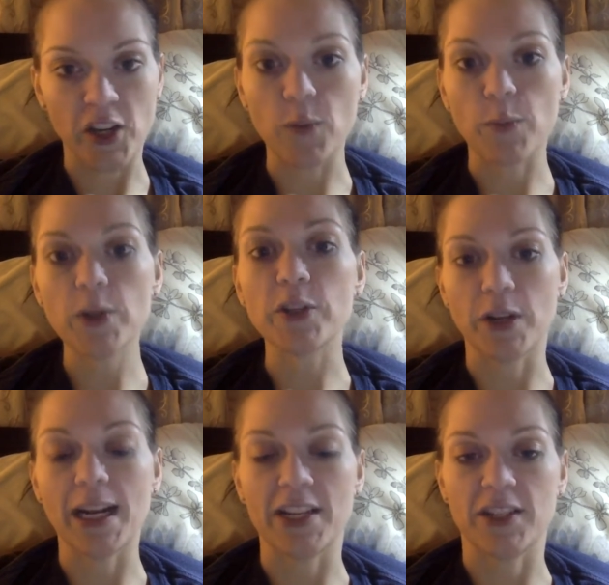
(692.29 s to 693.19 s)
You can put
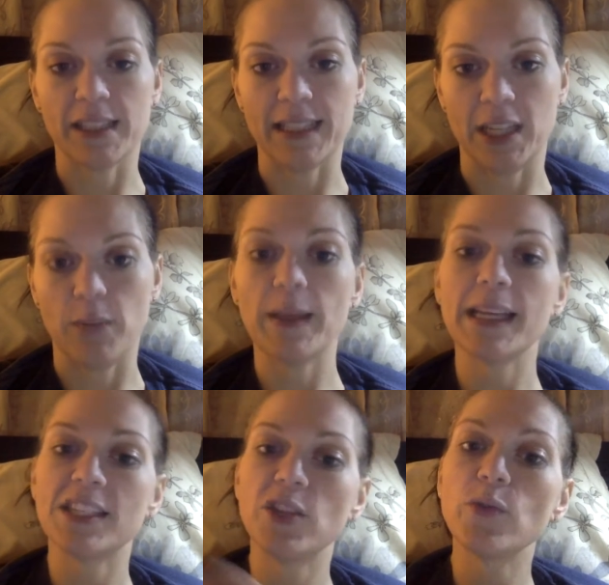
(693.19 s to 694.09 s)
your address in there
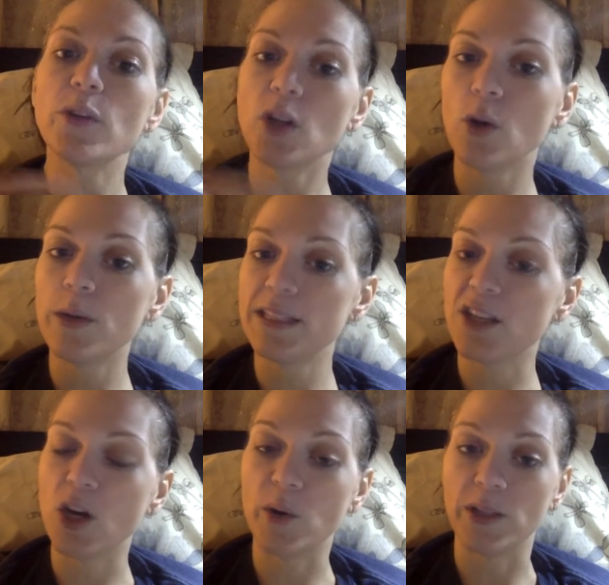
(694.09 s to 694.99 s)
because you can always
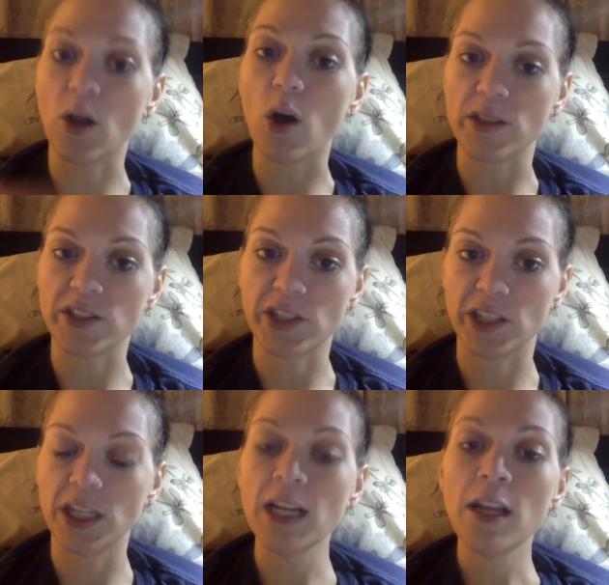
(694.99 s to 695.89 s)
go and
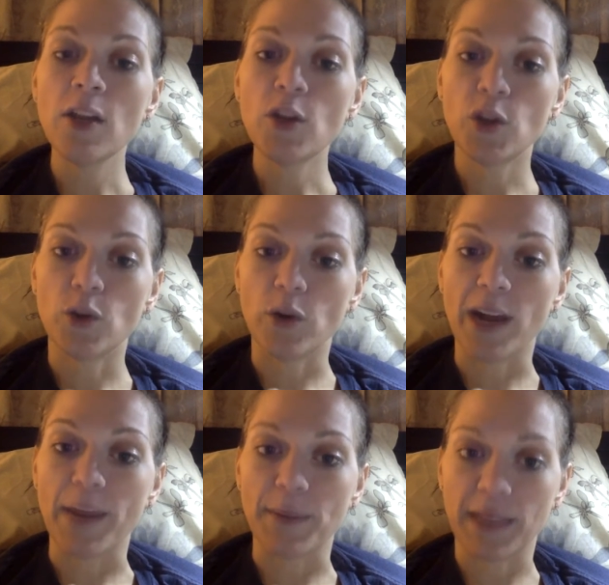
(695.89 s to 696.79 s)
alter your
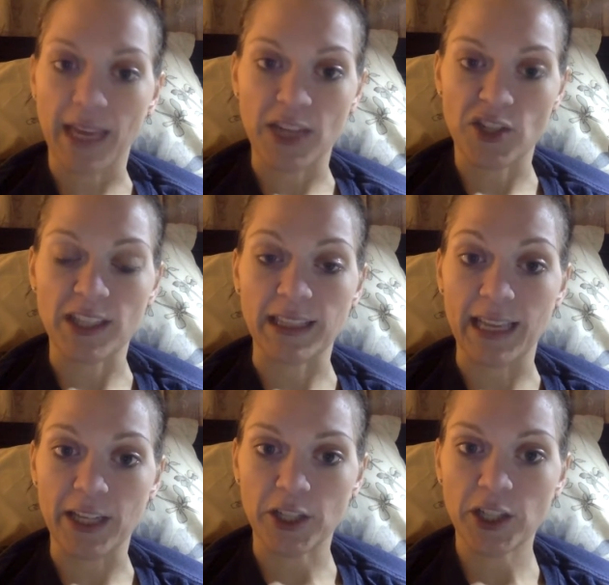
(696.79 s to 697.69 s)
application
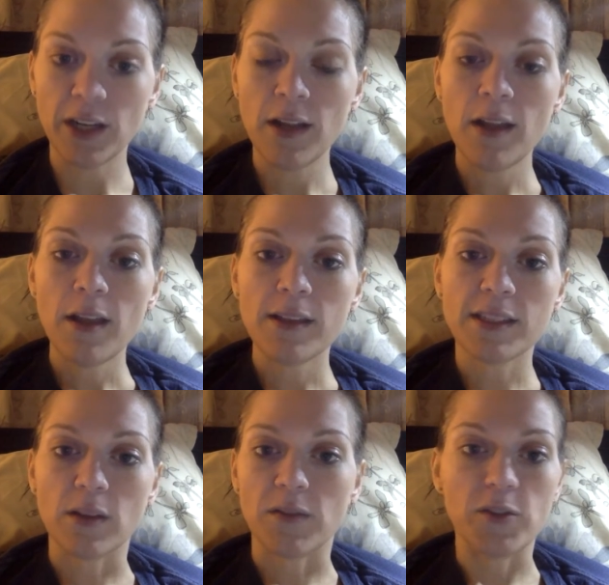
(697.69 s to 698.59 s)
later.
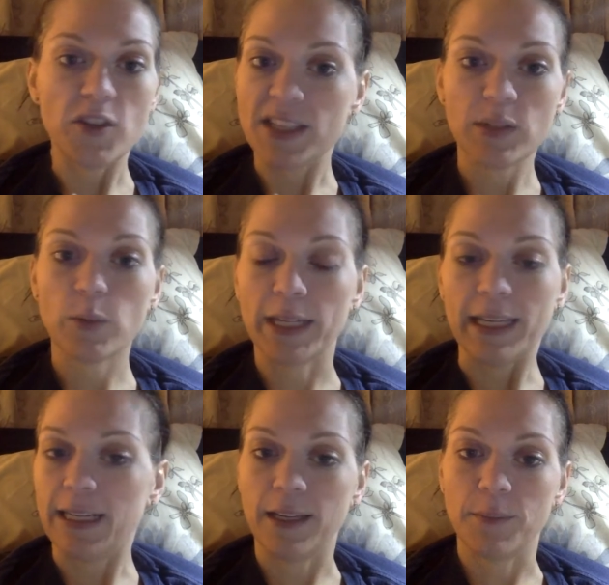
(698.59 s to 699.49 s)
So if you just want to
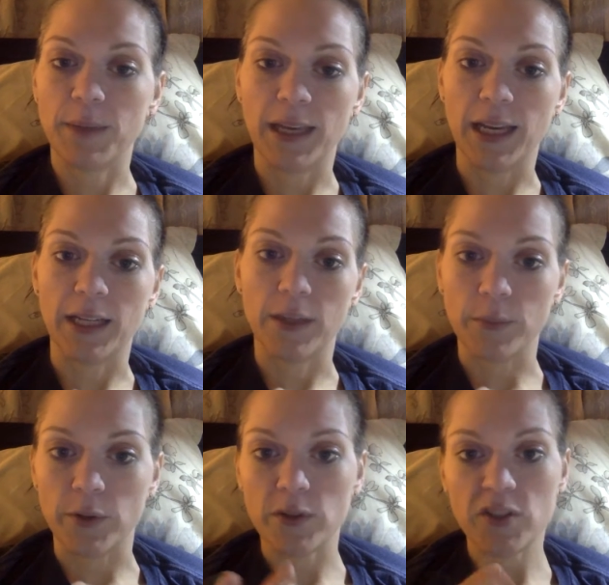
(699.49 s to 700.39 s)
get an NPI
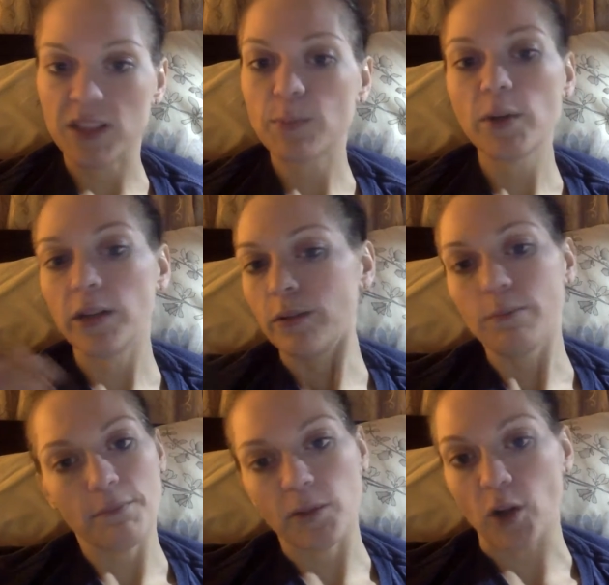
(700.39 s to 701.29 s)
number, just put
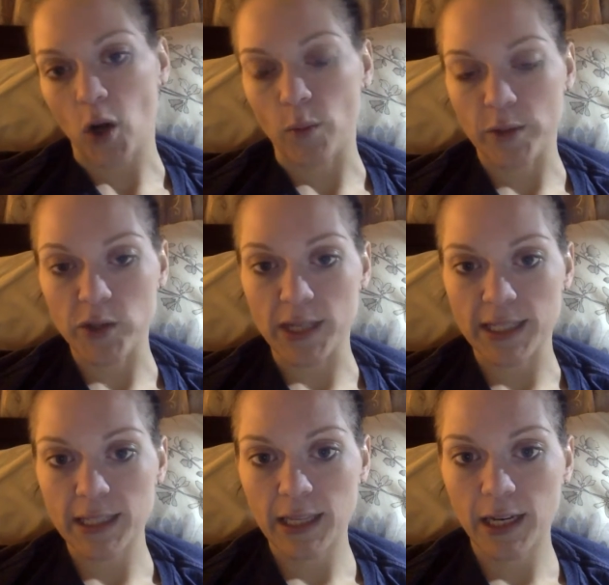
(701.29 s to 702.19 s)
your home
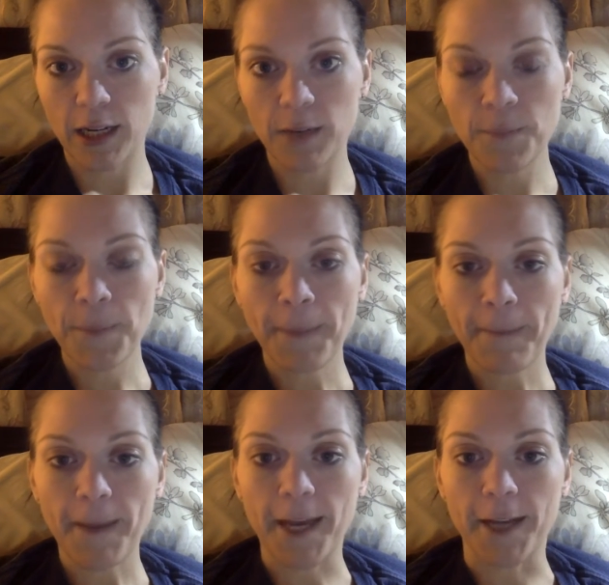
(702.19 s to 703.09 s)
address in there.
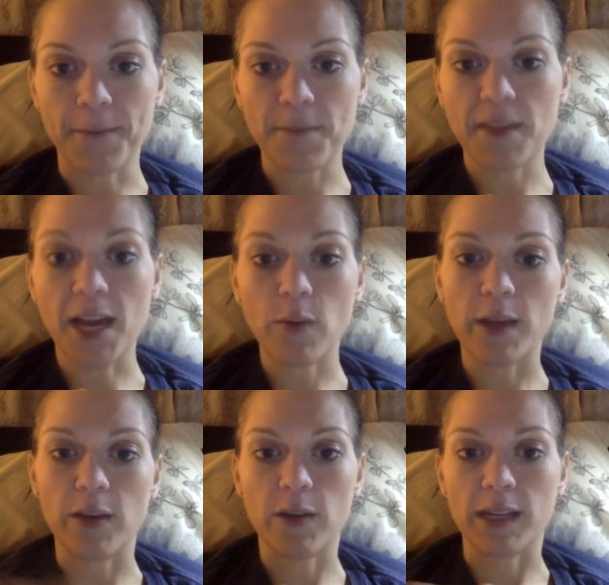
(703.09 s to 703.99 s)
Um, that way
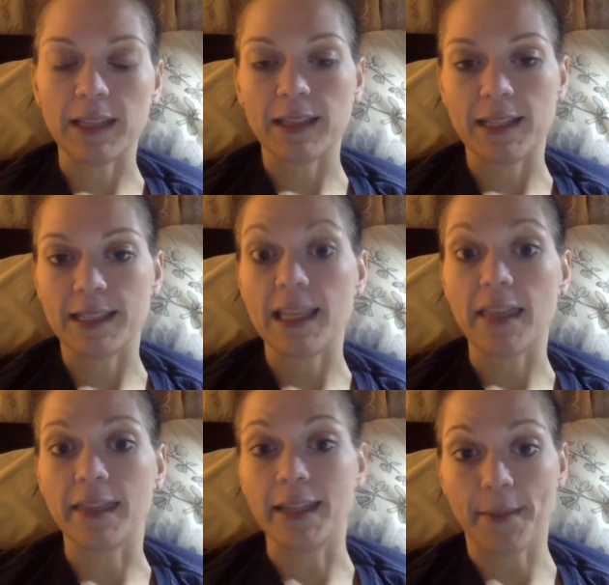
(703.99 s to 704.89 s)
you can at least get
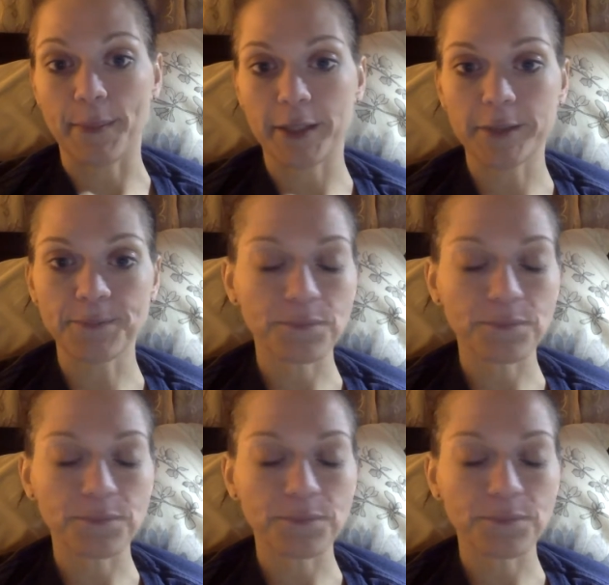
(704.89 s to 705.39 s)
the number.